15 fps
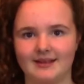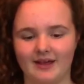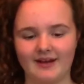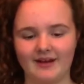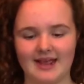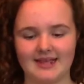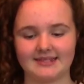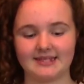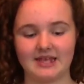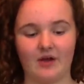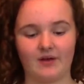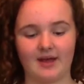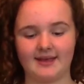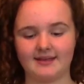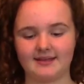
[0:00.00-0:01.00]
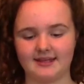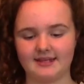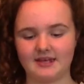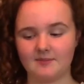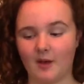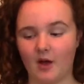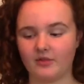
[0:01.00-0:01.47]
Alright, so I
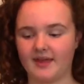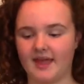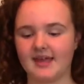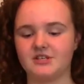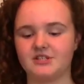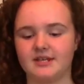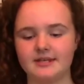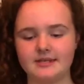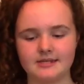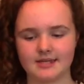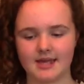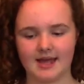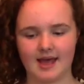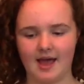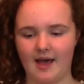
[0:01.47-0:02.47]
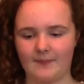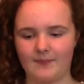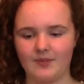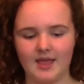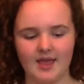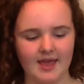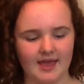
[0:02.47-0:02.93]
cleaned up all the edges.
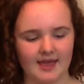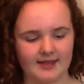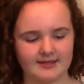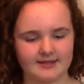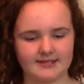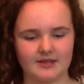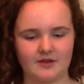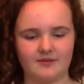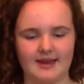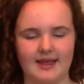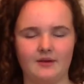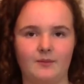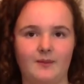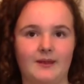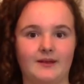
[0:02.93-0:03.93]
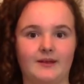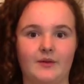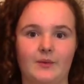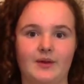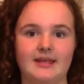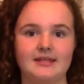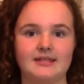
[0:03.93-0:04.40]
And so now we are
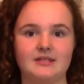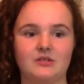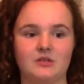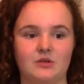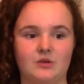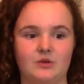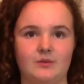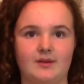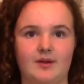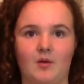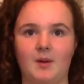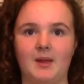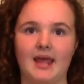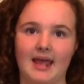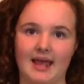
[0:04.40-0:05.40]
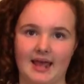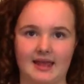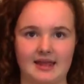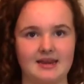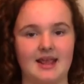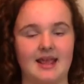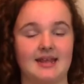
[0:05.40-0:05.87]
going to go
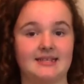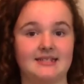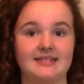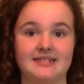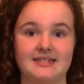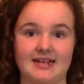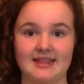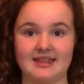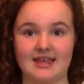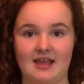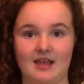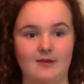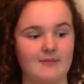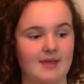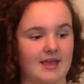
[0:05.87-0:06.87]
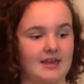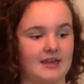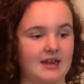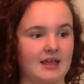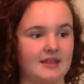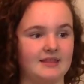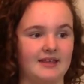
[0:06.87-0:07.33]
ahead and stick them
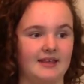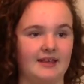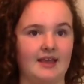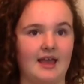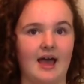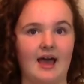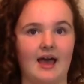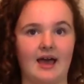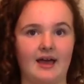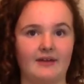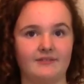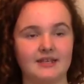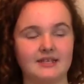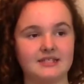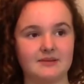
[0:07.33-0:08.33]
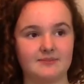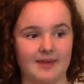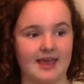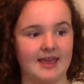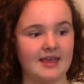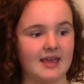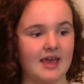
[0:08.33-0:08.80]
in the oven to
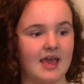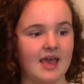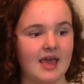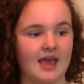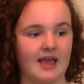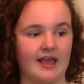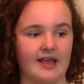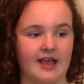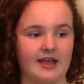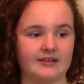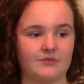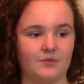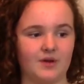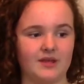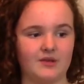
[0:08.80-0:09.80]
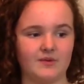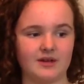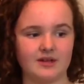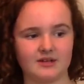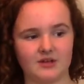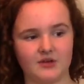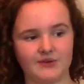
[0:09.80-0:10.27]
bake. And what you
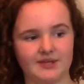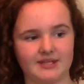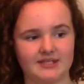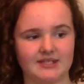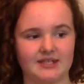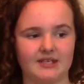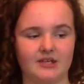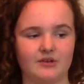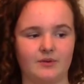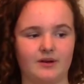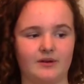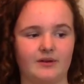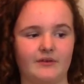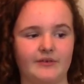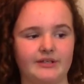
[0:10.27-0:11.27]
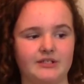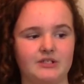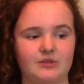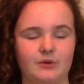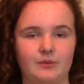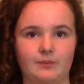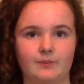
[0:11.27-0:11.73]
want to do is you are going
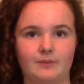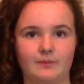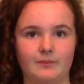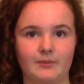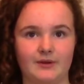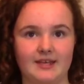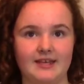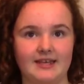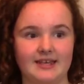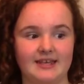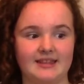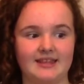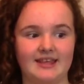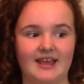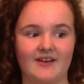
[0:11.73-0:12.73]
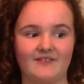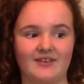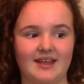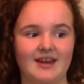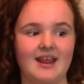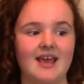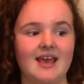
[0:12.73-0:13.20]
to preheat the
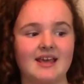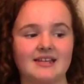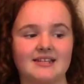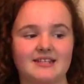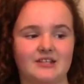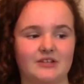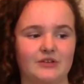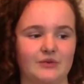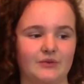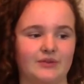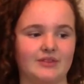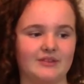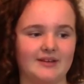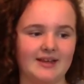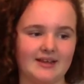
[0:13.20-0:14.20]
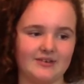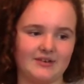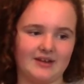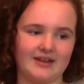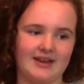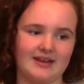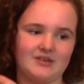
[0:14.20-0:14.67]
oven to
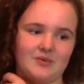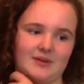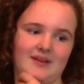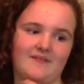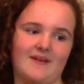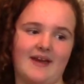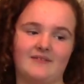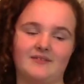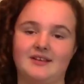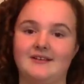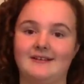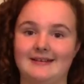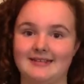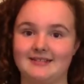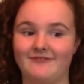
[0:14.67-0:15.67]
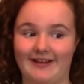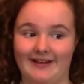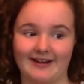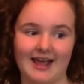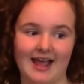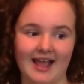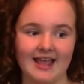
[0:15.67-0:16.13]
325 degrees
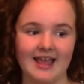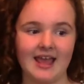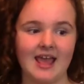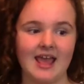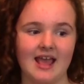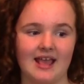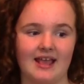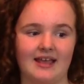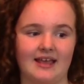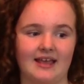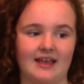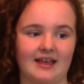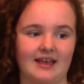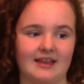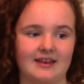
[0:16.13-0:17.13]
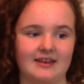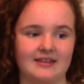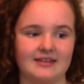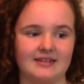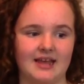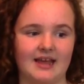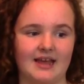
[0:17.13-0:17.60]
Fahrenheit.
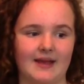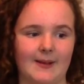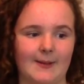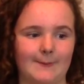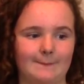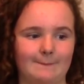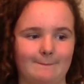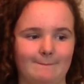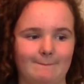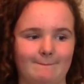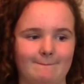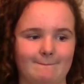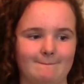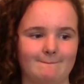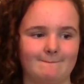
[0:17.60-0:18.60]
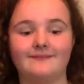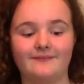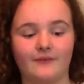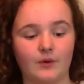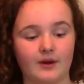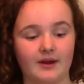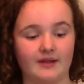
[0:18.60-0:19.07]
And
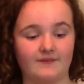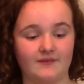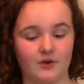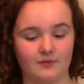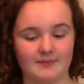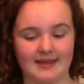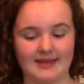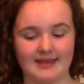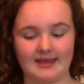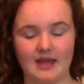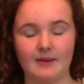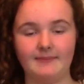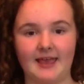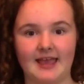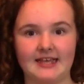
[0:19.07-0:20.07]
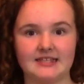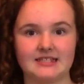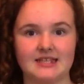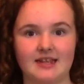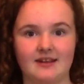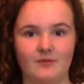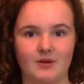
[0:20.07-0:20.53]
for if you're making
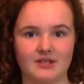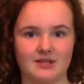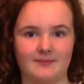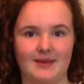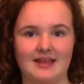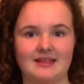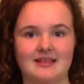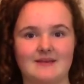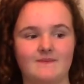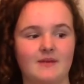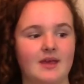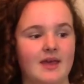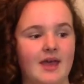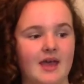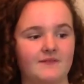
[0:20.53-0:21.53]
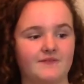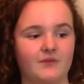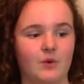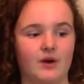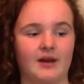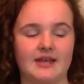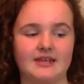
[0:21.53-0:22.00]
cupcakes, then you want to bake them
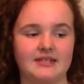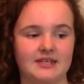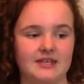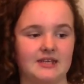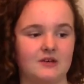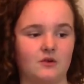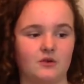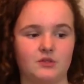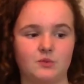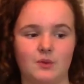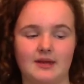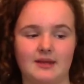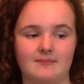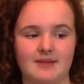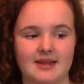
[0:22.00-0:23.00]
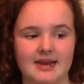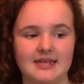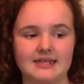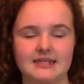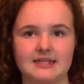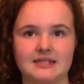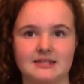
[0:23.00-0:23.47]
for 18 or 20
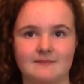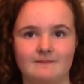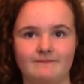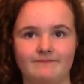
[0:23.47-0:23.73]
minutes.